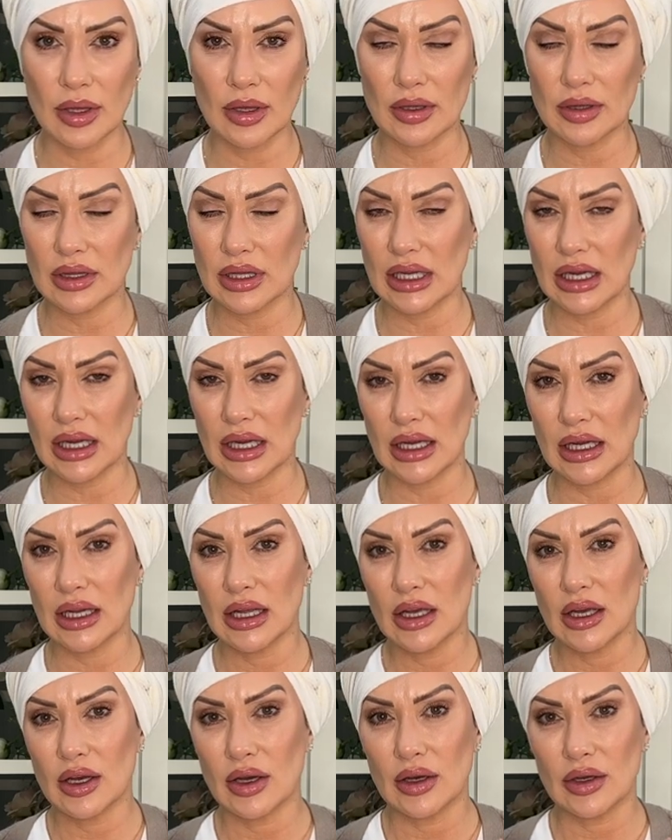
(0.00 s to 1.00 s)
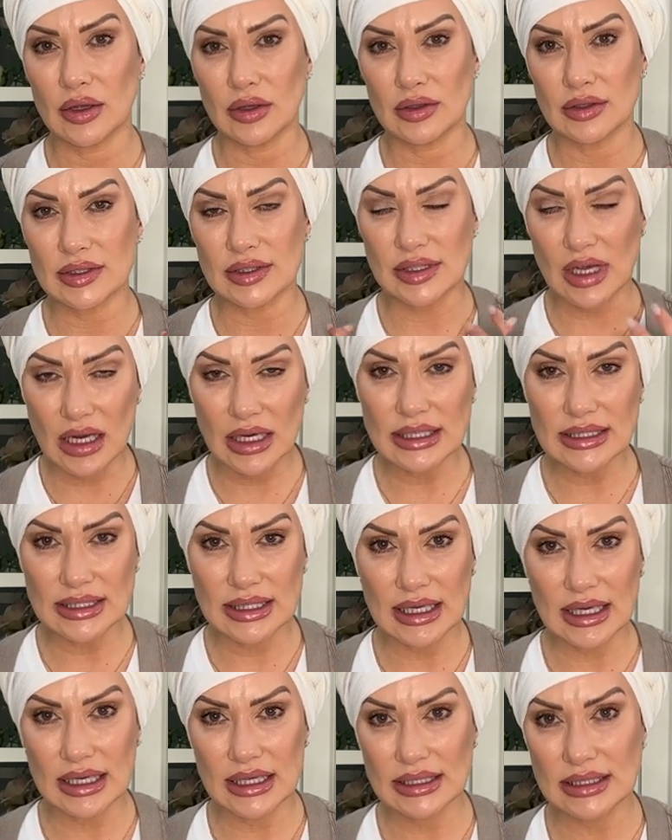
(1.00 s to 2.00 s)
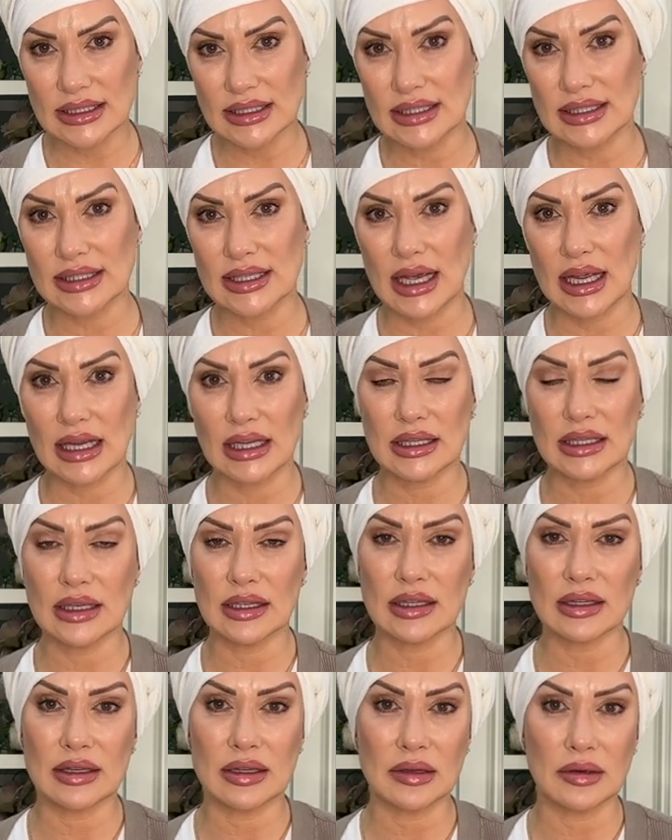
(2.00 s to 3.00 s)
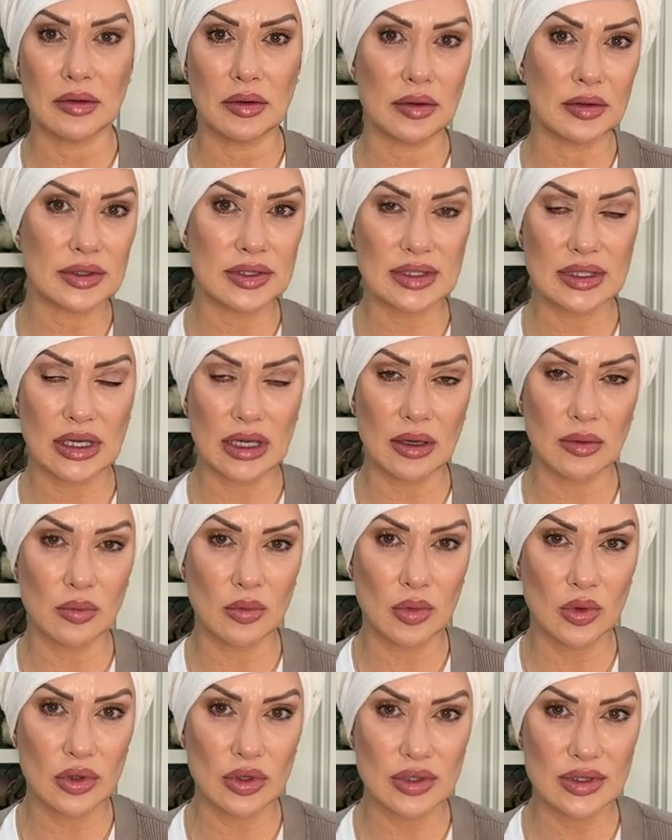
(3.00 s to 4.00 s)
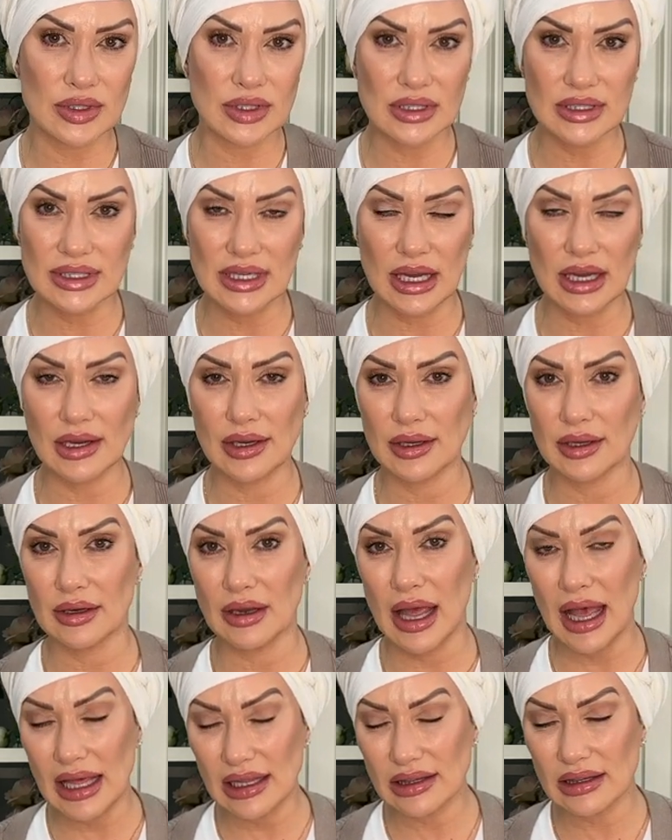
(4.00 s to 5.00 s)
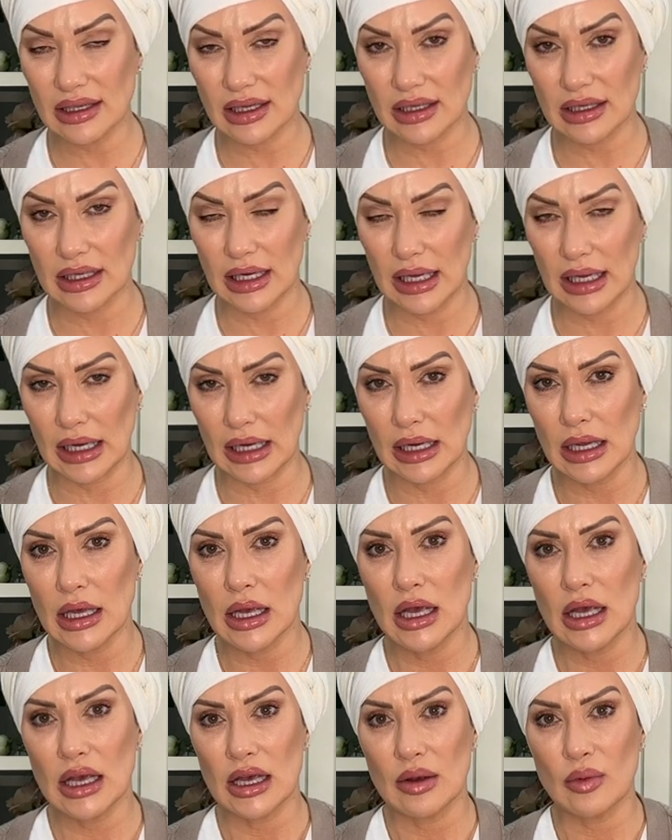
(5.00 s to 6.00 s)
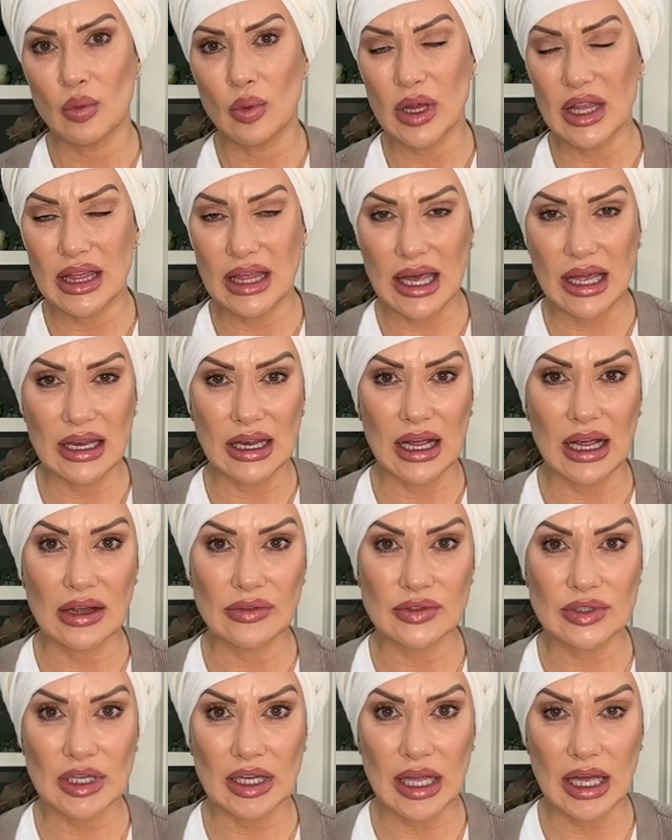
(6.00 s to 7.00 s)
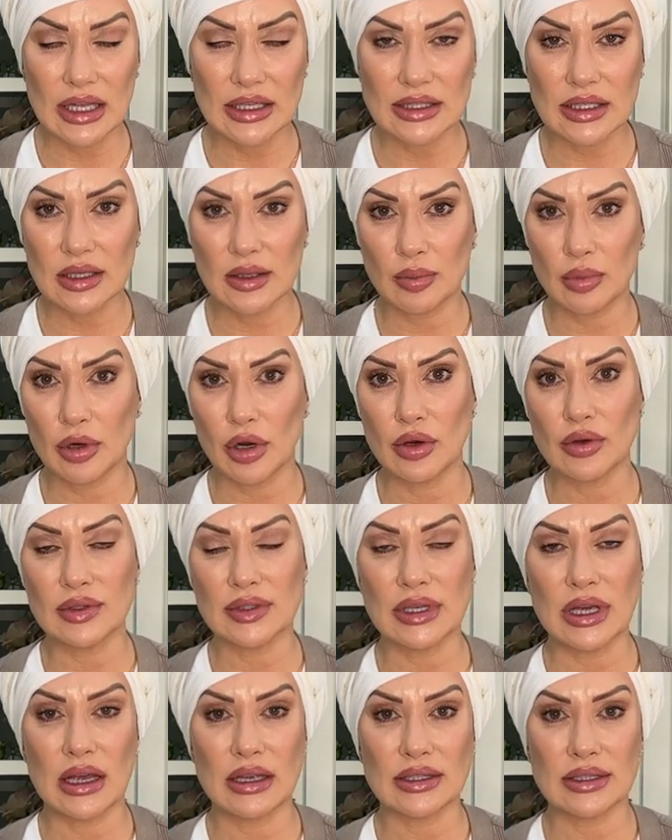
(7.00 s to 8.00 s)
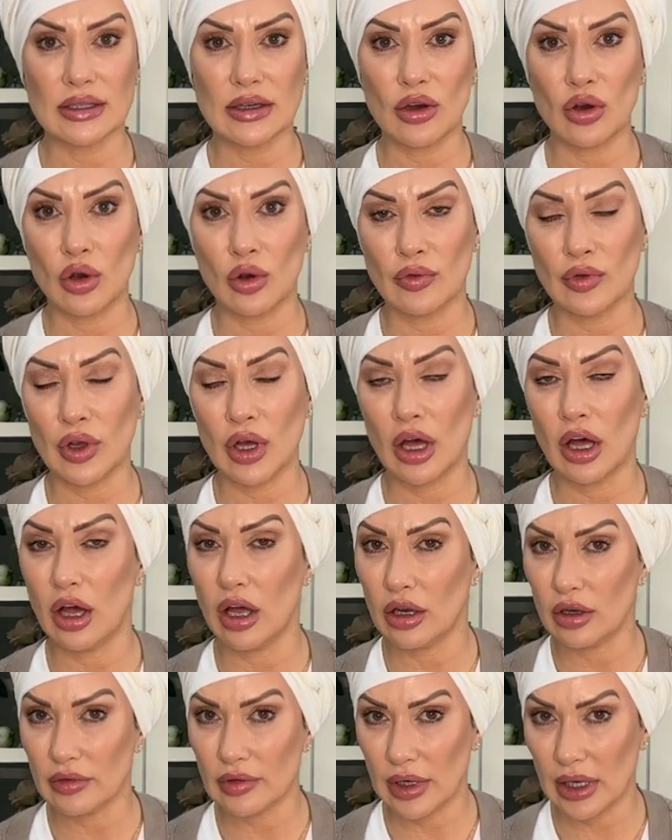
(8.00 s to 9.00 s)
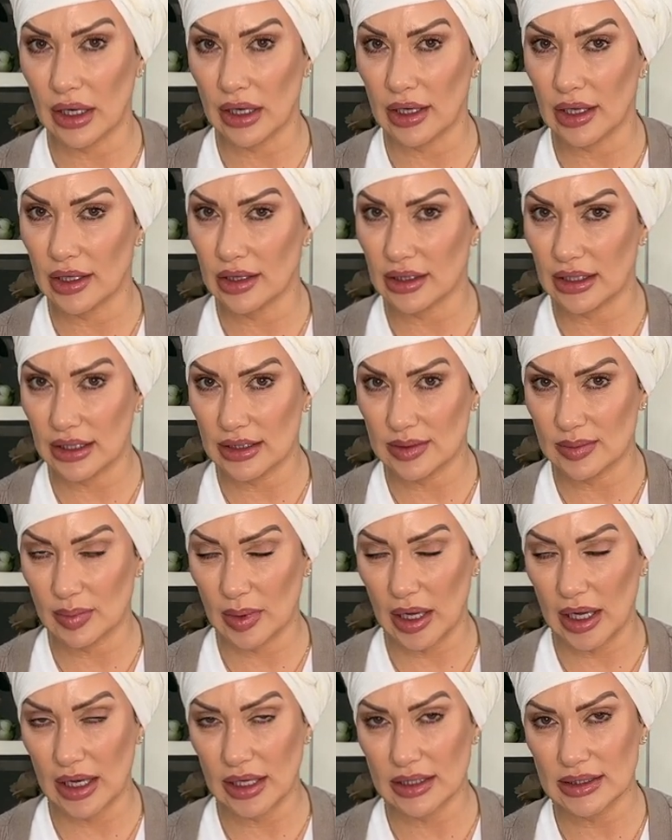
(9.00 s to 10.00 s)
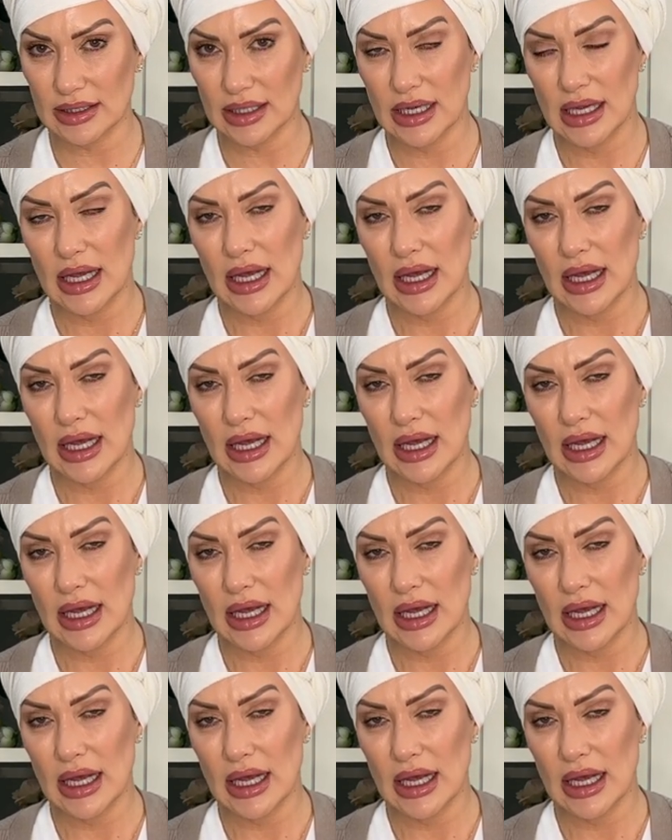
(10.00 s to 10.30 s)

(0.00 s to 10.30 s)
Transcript: the CITES to say that the skin was taken ethically, we then have to get to the process of colouring these bags.